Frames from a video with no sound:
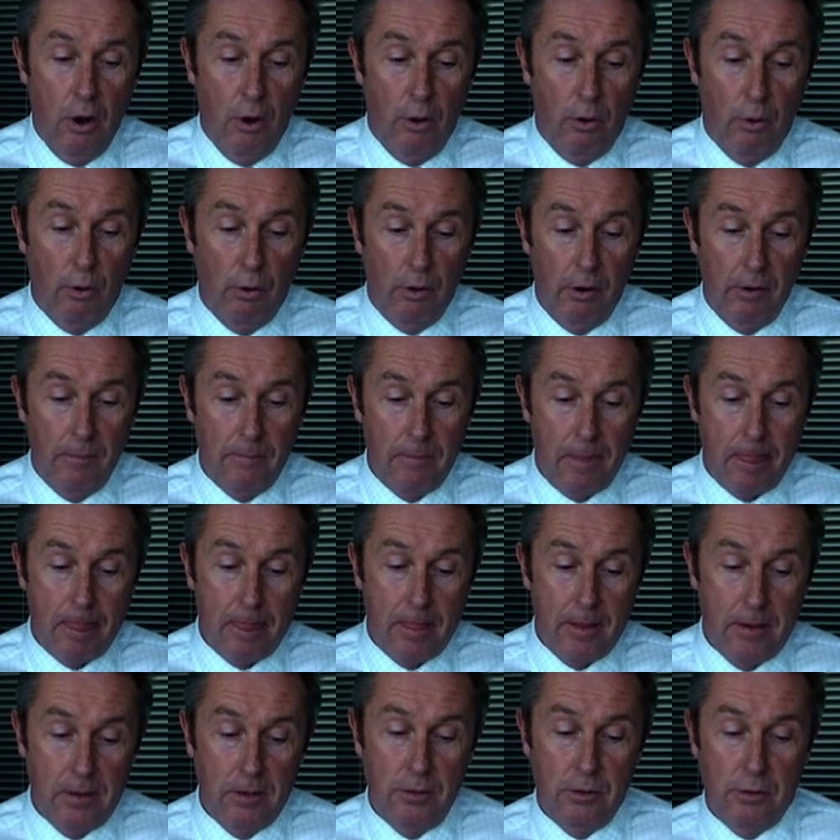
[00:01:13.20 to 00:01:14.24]
Or
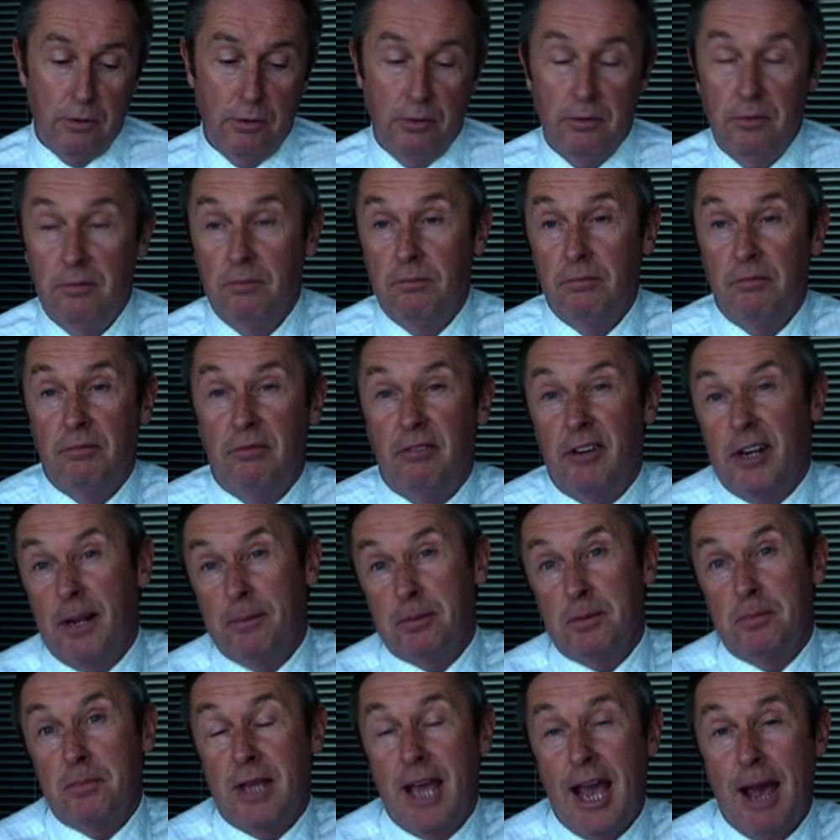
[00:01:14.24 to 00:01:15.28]
you could free up
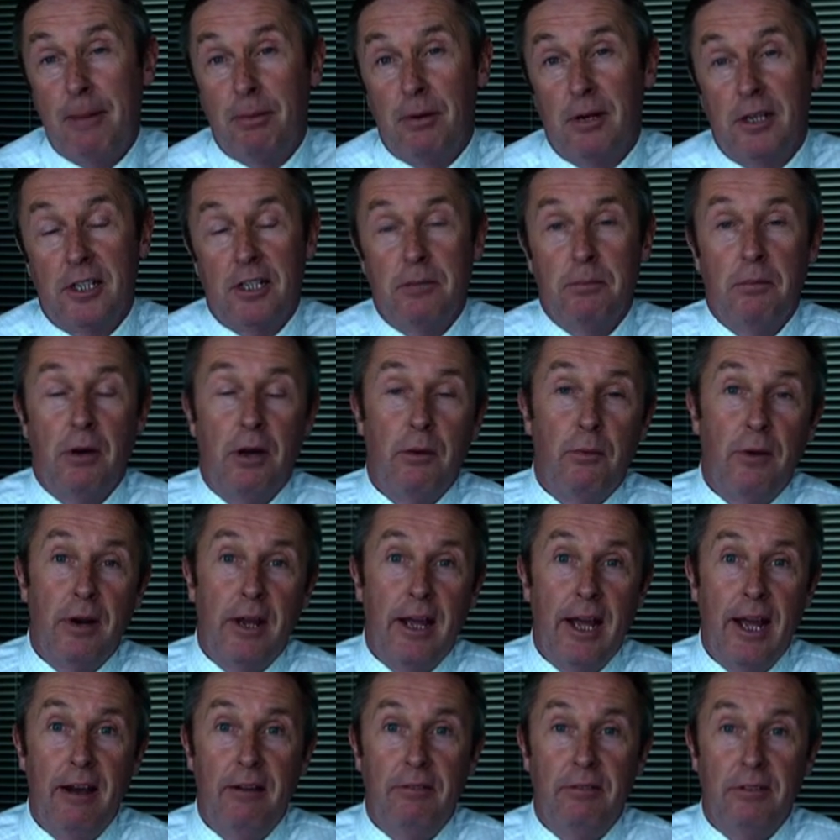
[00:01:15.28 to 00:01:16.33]
some capital. You might
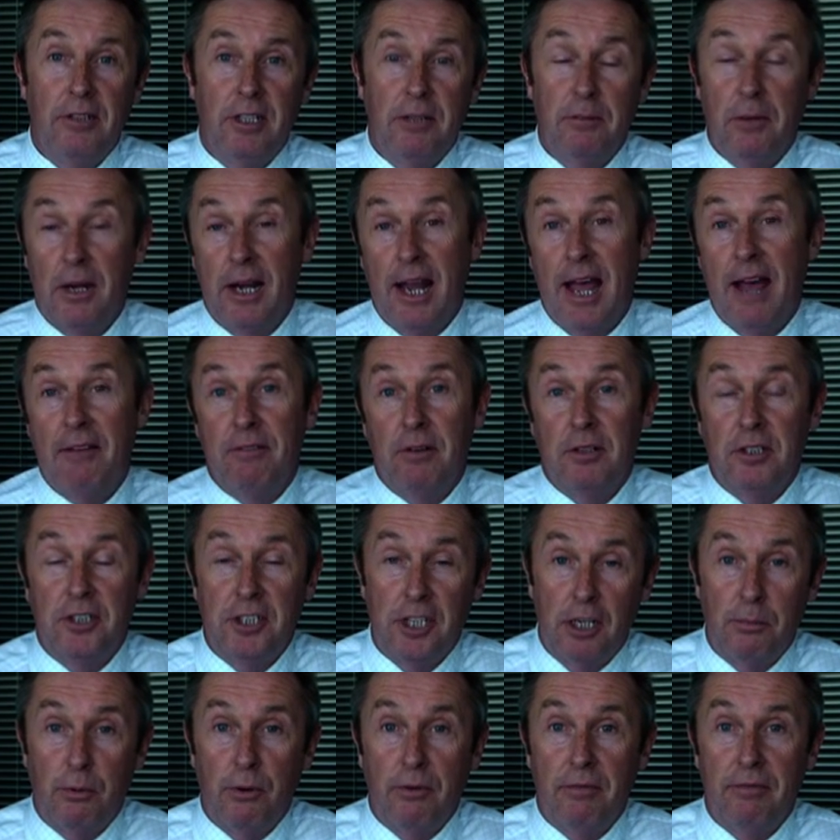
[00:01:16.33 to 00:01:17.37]
have a
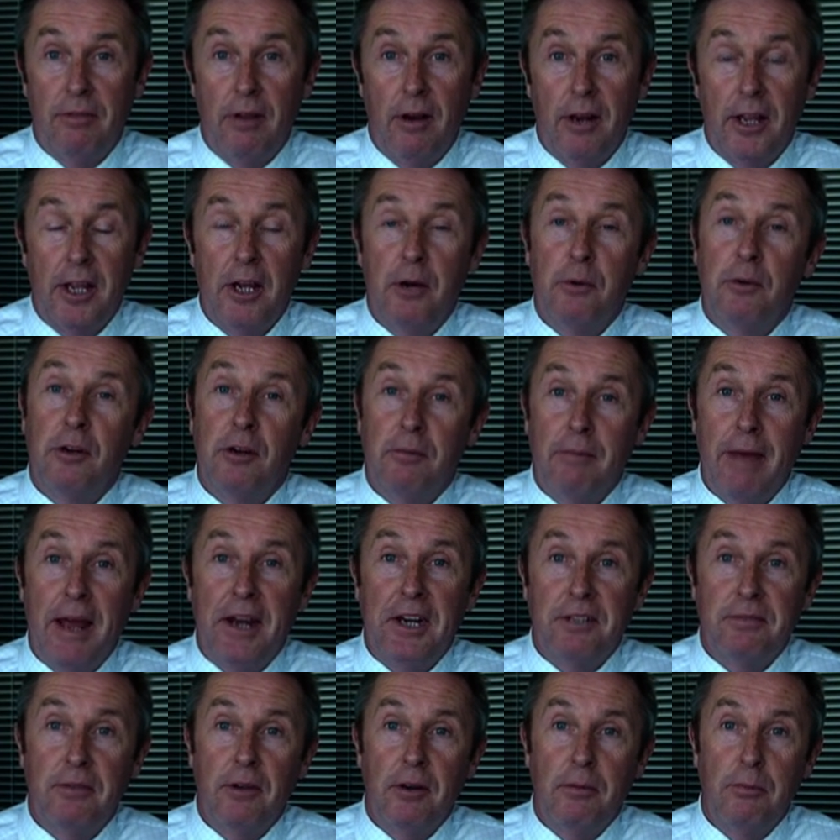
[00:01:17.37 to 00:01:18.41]
share portfolio or a
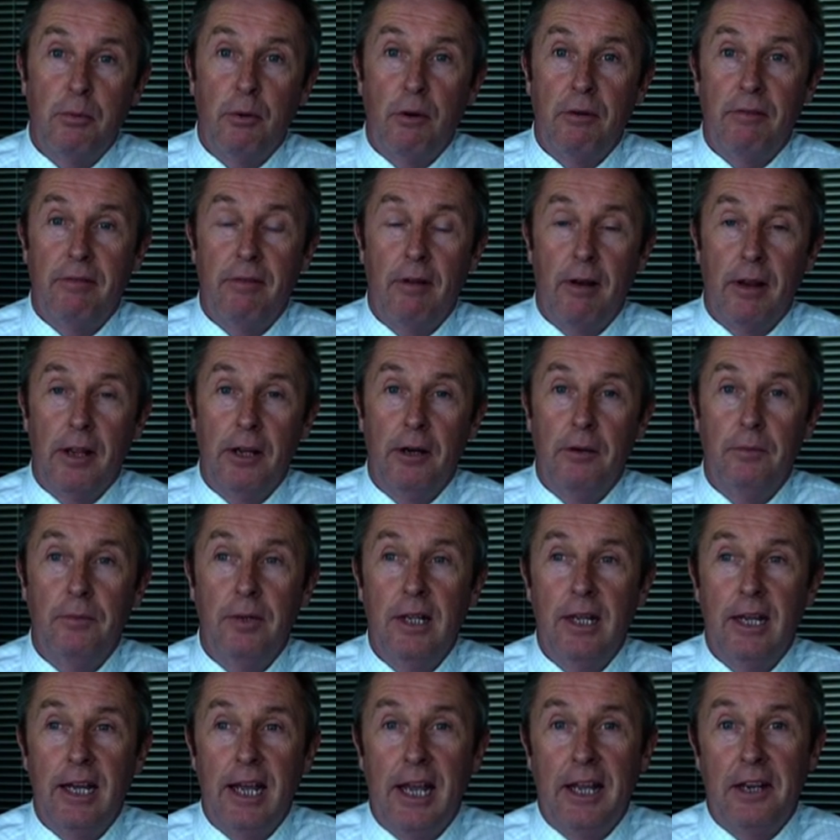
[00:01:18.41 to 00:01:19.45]
managed fund portfolio,
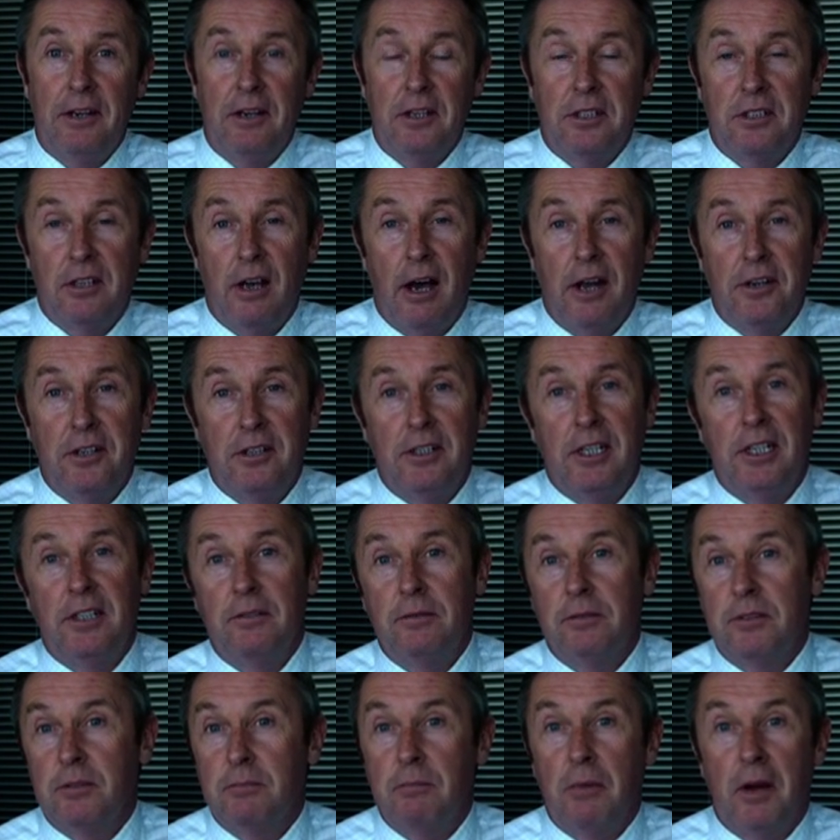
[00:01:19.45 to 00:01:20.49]
and you decide you need
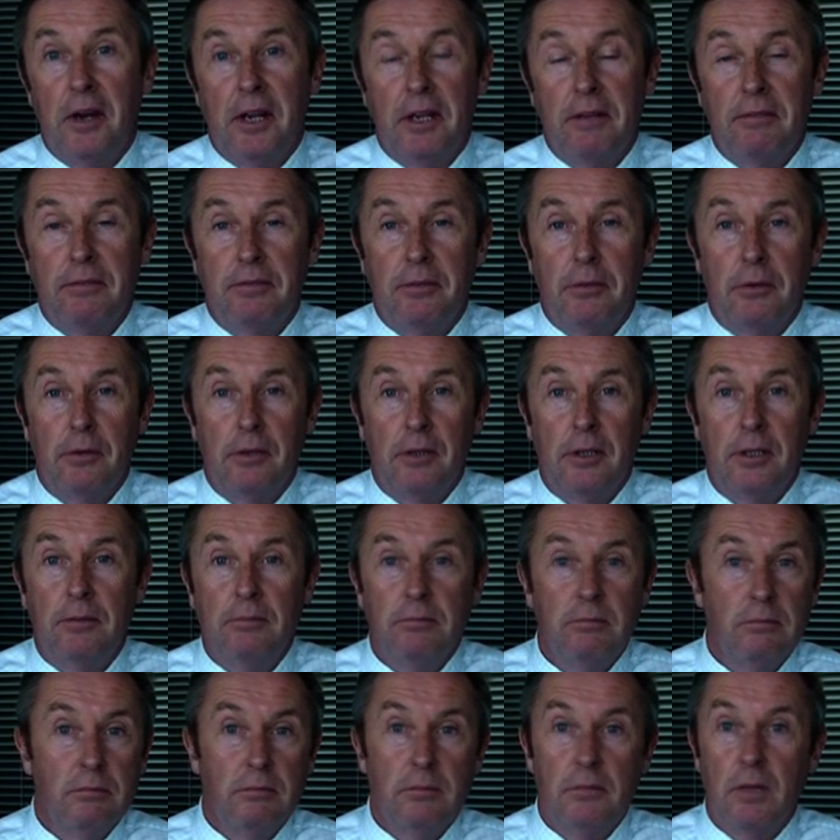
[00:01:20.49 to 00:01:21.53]
some money for a
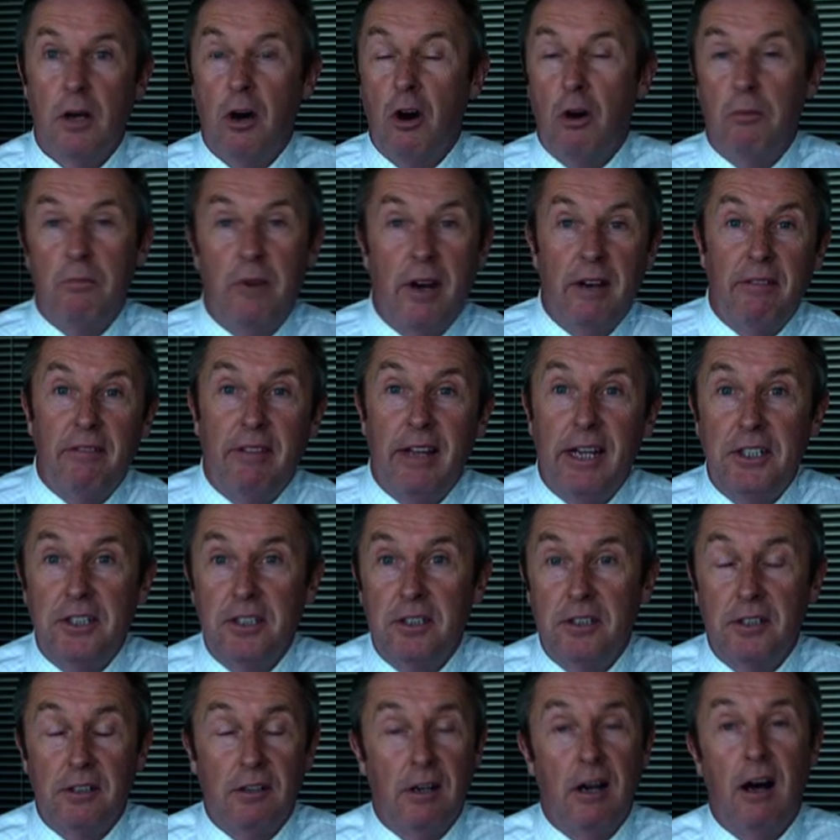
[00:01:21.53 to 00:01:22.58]
home
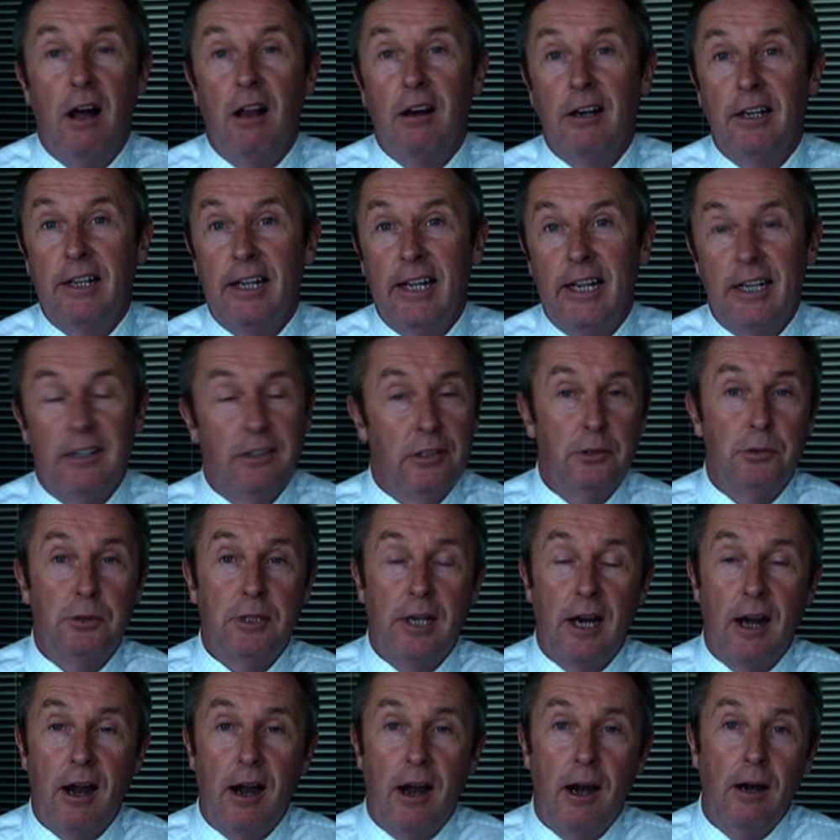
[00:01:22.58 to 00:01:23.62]
renovation or a holiday or a new
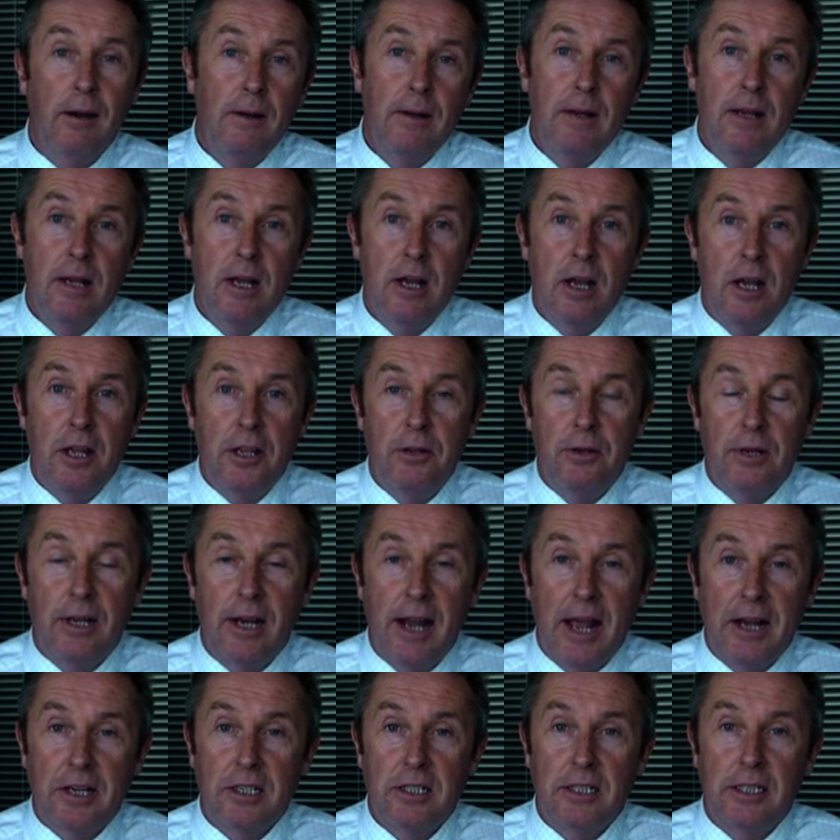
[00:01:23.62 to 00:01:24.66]
car. You can
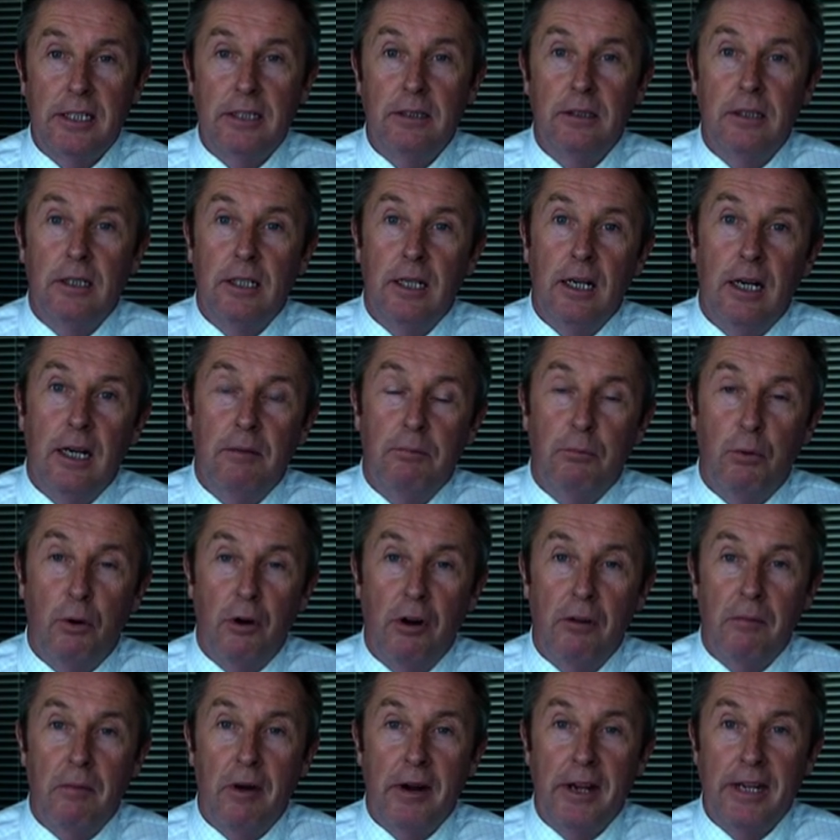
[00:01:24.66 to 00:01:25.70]
actually
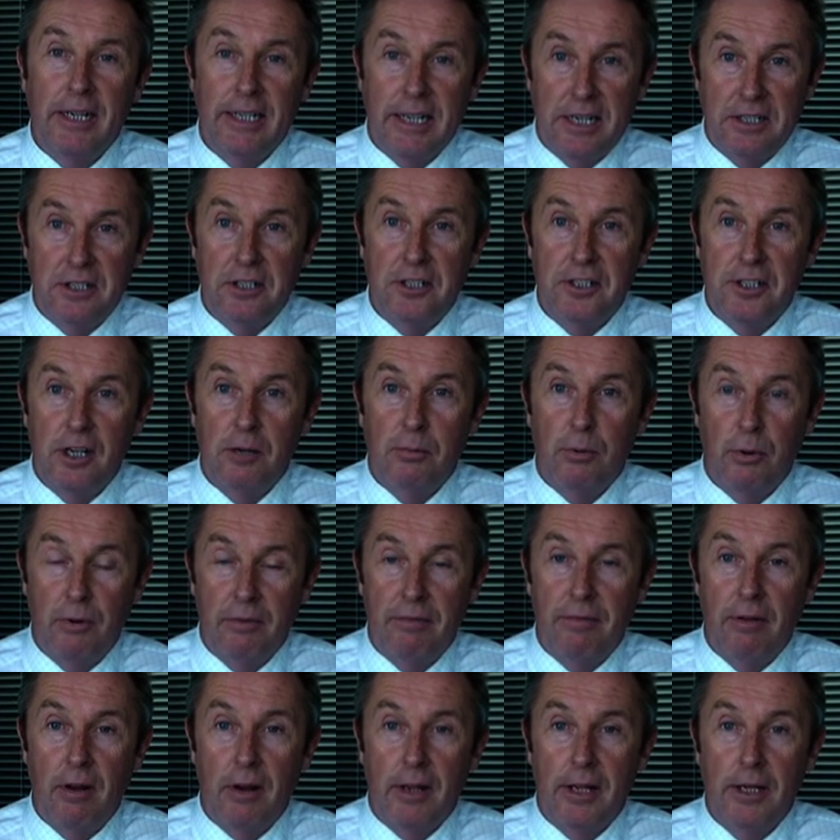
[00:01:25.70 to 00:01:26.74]
borrow money against your share
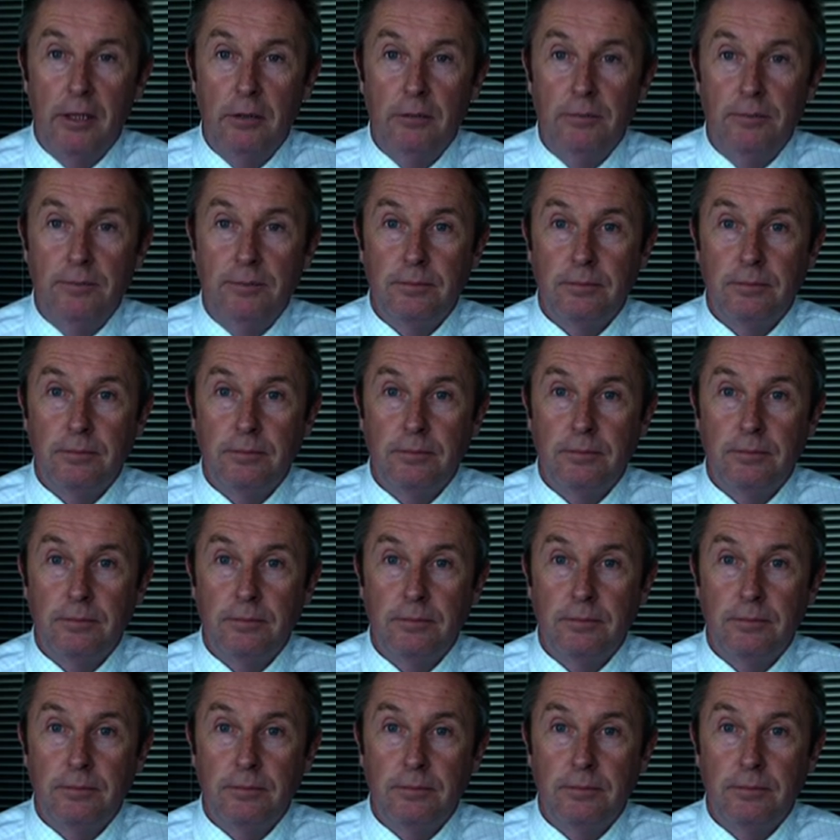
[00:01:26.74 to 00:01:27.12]
portfolio